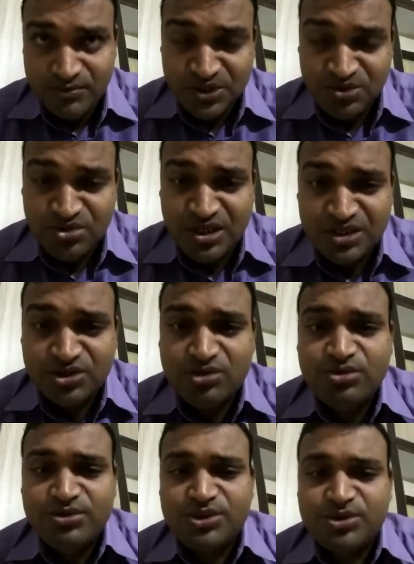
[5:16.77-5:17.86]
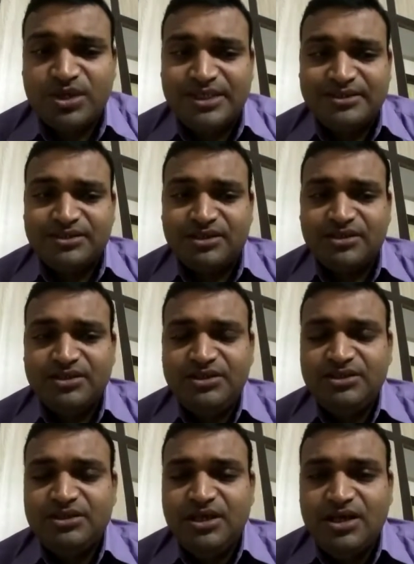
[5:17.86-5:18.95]
So that's how you should understand
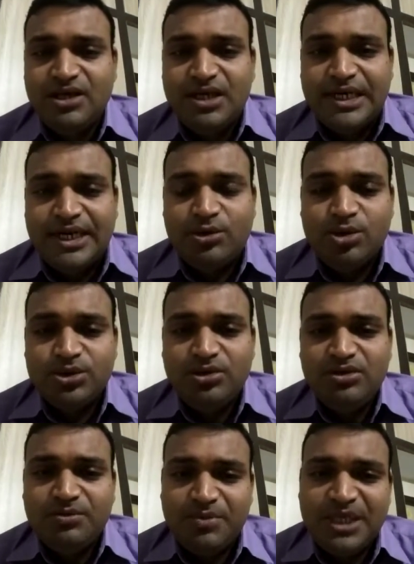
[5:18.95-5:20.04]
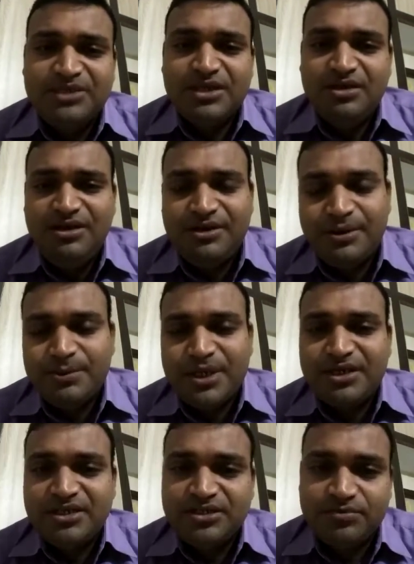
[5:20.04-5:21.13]
this. And also the place and grape
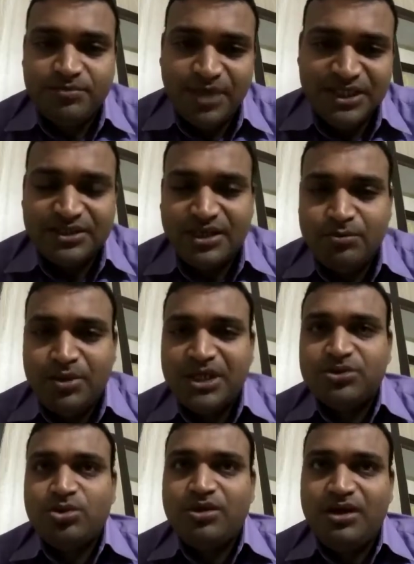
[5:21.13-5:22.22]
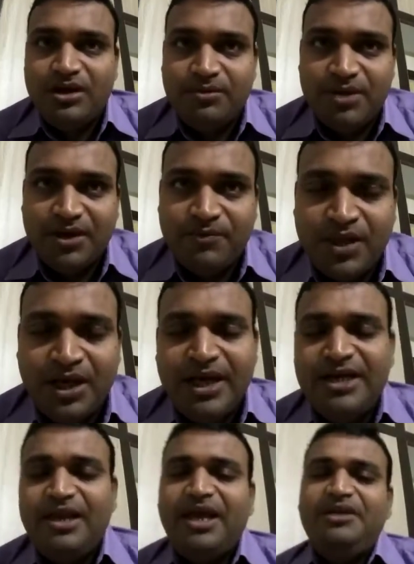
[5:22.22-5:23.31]
varieties mixed and placed on the labeling.
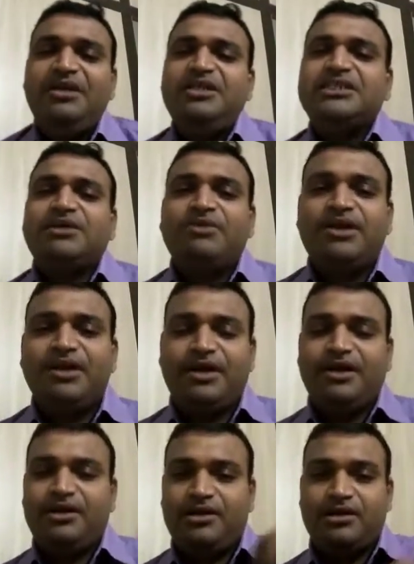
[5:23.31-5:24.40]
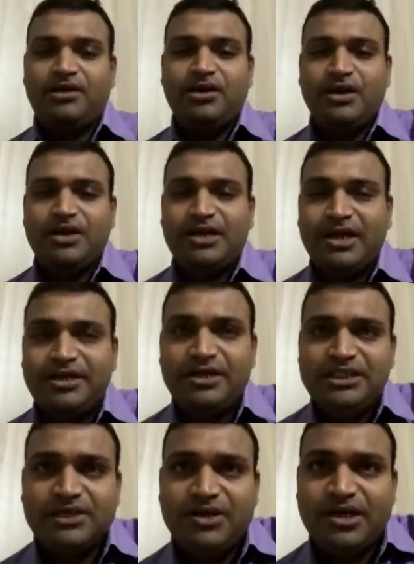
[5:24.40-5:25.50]
In
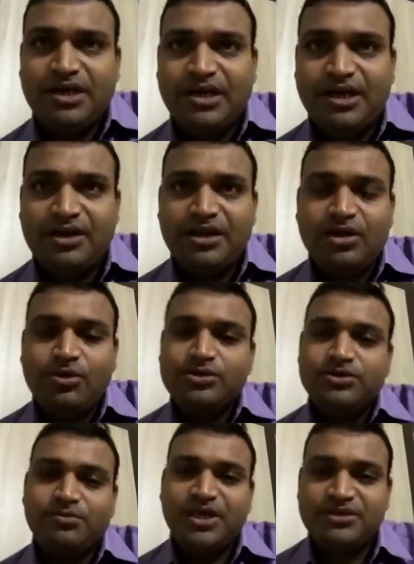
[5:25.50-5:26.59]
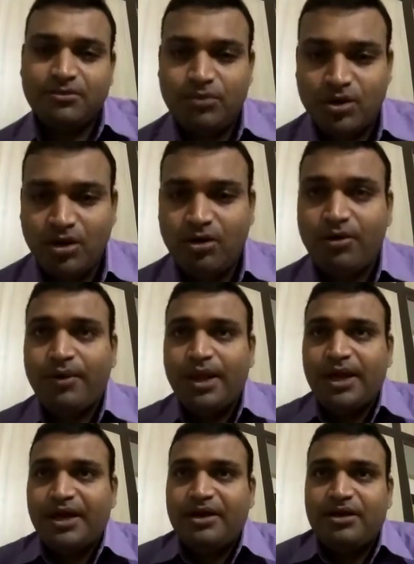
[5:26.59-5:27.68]
1978, they also made some law
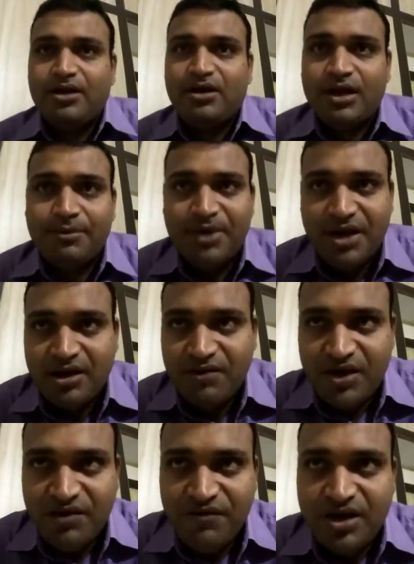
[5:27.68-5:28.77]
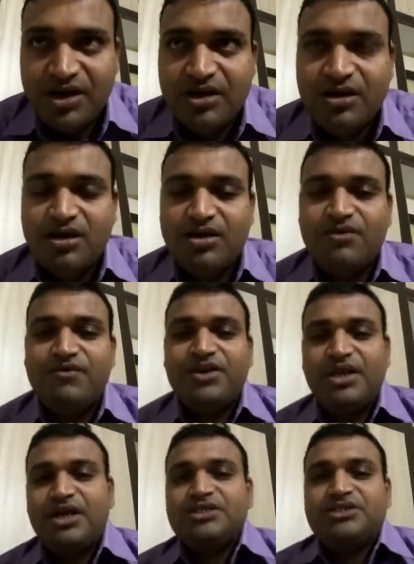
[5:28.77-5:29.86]
in American
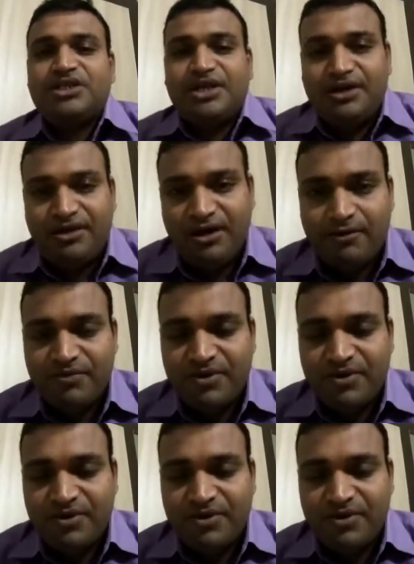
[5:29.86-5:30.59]
viticulture area.